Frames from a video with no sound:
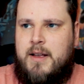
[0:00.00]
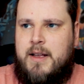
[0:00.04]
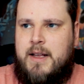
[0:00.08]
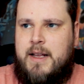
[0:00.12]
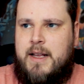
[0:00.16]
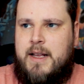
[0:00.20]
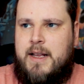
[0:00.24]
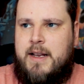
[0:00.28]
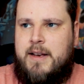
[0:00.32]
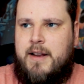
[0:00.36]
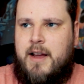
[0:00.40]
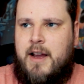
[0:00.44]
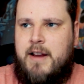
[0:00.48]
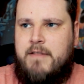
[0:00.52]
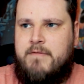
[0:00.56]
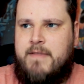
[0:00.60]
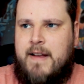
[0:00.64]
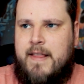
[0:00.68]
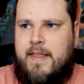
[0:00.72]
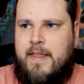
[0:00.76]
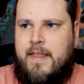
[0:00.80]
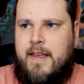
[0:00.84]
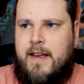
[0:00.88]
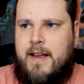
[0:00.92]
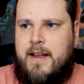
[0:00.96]
And I
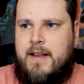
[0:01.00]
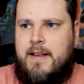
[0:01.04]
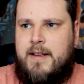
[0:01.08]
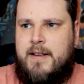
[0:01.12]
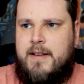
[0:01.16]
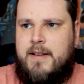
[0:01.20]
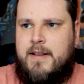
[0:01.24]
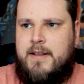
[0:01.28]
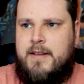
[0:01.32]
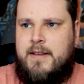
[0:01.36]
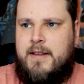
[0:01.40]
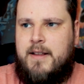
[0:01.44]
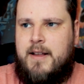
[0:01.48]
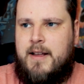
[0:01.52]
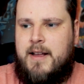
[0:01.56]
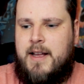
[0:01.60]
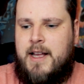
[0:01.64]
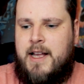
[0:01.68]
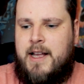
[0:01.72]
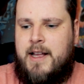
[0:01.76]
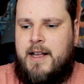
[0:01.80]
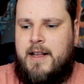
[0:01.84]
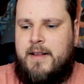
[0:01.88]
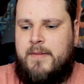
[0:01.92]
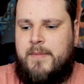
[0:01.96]
read that,
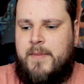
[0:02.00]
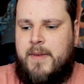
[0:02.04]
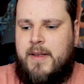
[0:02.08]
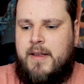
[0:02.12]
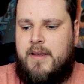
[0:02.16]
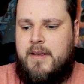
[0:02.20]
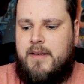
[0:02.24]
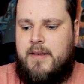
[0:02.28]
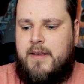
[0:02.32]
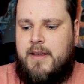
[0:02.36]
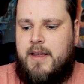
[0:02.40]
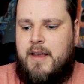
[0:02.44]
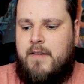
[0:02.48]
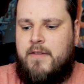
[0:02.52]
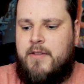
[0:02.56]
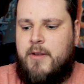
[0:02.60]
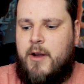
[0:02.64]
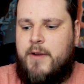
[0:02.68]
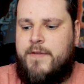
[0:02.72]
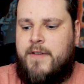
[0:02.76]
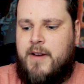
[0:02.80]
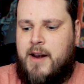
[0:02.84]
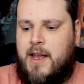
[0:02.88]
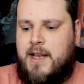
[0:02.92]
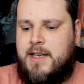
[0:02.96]
um, even though
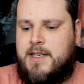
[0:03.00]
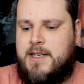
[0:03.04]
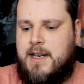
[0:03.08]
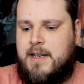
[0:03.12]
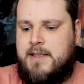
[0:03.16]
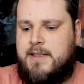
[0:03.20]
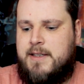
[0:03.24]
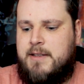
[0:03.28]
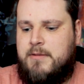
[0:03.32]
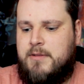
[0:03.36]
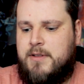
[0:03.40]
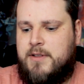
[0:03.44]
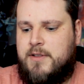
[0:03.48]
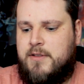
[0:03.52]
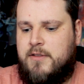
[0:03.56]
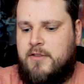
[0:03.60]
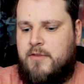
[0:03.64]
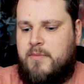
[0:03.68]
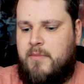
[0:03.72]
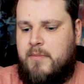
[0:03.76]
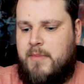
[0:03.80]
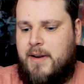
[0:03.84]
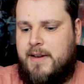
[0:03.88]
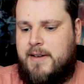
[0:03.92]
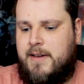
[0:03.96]
I felt like Jazzy was sort
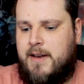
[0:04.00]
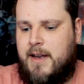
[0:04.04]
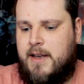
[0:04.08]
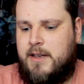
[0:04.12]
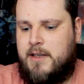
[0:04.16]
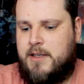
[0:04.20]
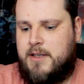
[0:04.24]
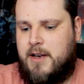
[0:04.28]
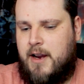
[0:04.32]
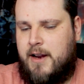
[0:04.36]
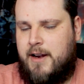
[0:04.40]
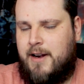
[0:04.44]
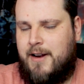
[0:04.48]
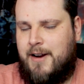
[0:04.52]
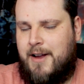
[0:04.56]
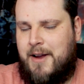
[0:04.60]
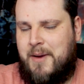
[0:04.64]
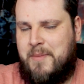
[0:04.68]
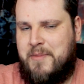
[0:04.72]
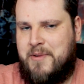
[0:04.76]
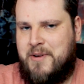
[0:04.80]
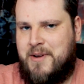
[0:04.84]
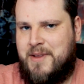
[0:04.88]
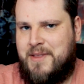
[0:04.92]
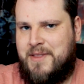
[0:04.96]
of my knight in shining
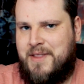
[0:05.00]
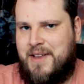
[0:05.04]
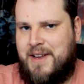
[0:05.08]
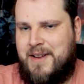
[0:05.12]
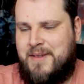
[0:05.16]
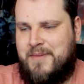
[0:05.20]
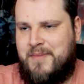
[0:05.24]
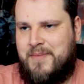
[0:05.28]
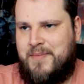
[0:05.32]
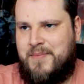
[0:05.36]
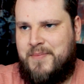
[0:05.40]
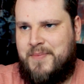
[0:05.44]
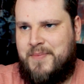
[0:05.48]
armor in that